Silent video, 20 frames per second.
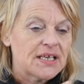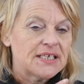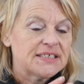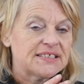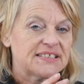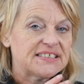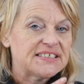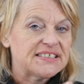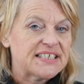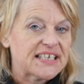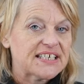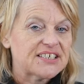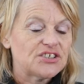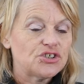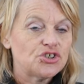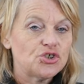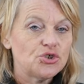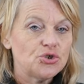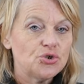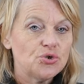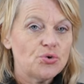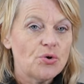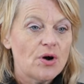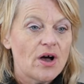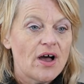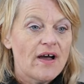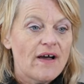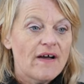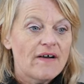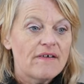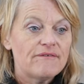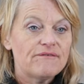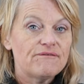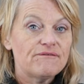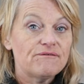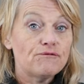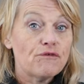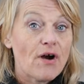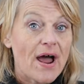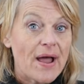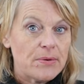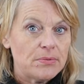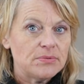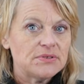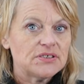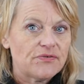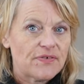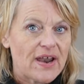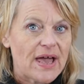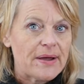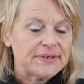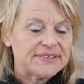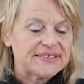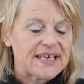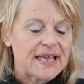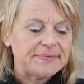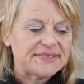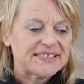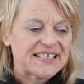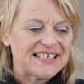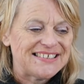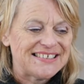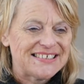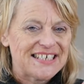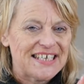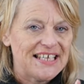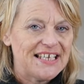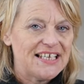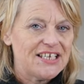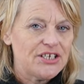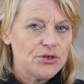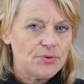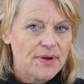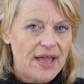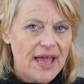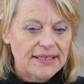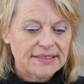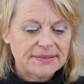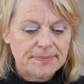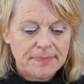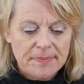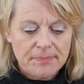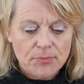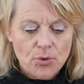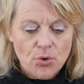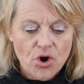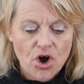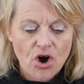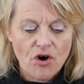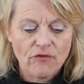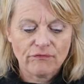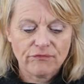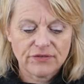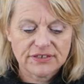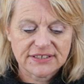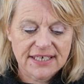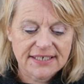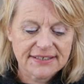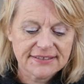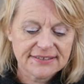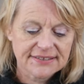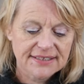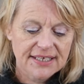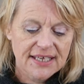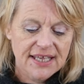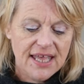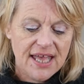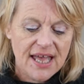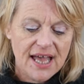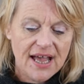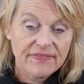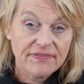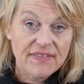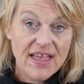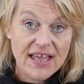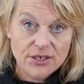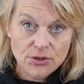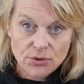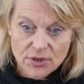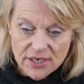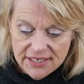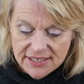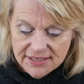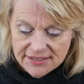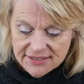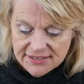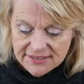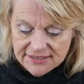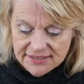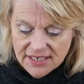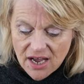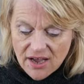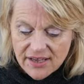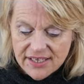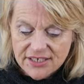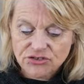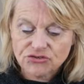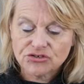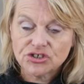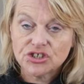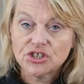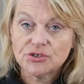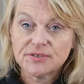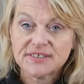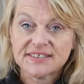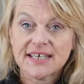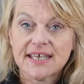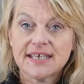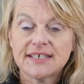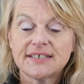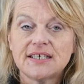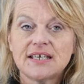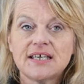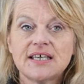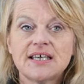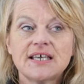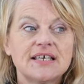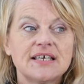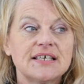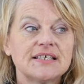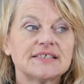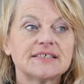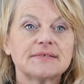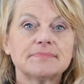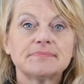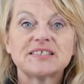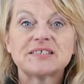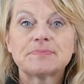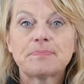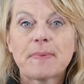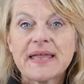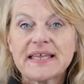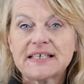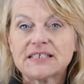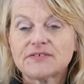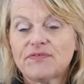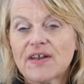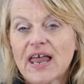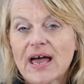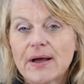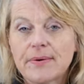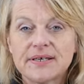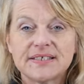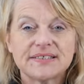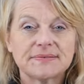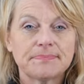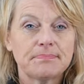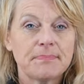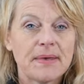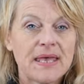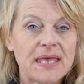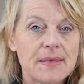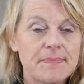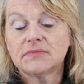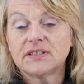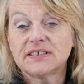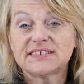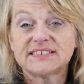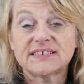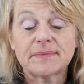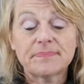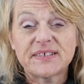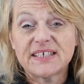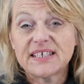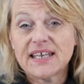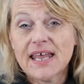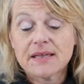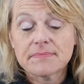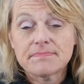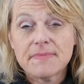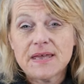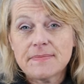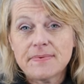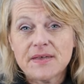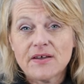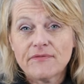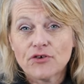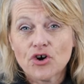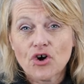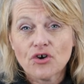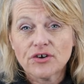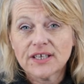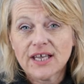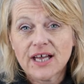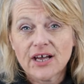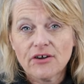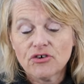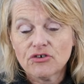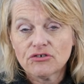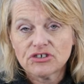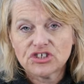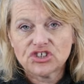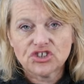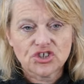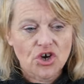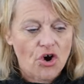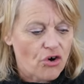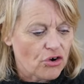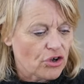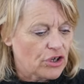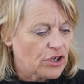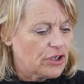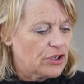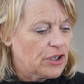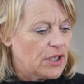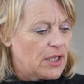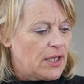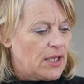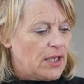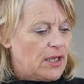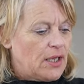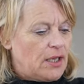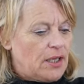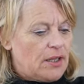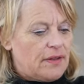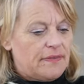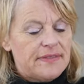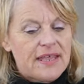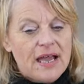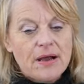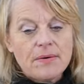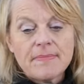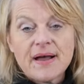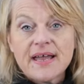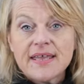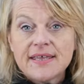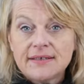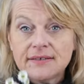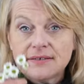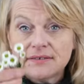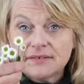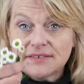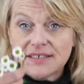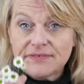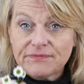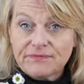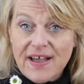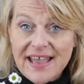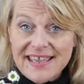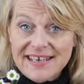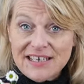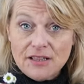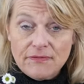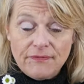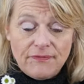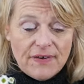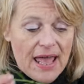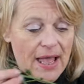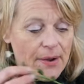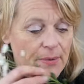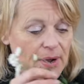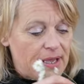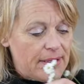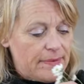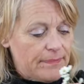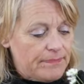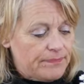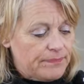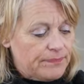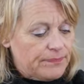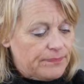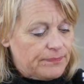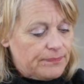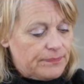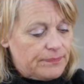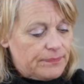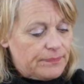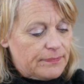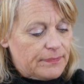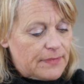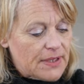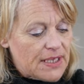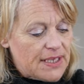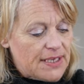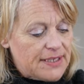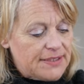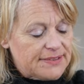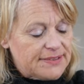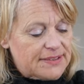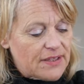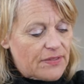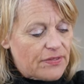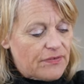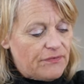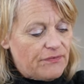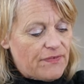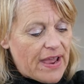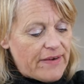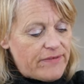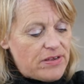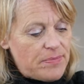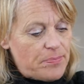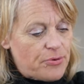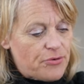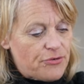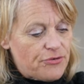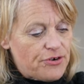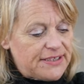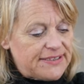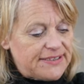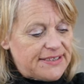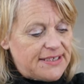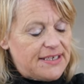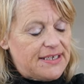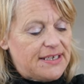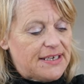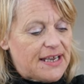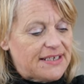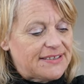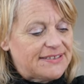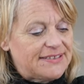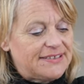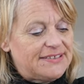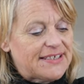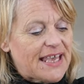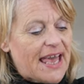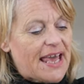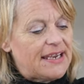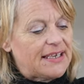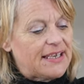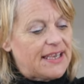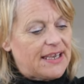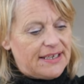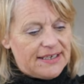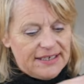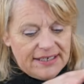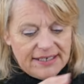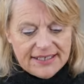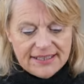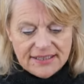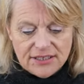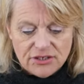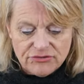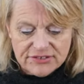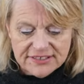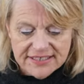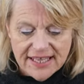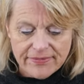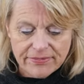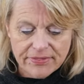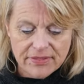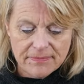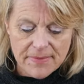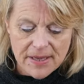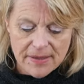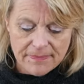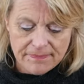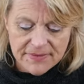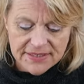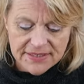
Stick to round flower types until you get a bit more confident, and then you can start introducing some spiked flowers, maybe something like maybe a Veronica or a stock. Now my final flower is the very pretty and delicate little chrysanthemum.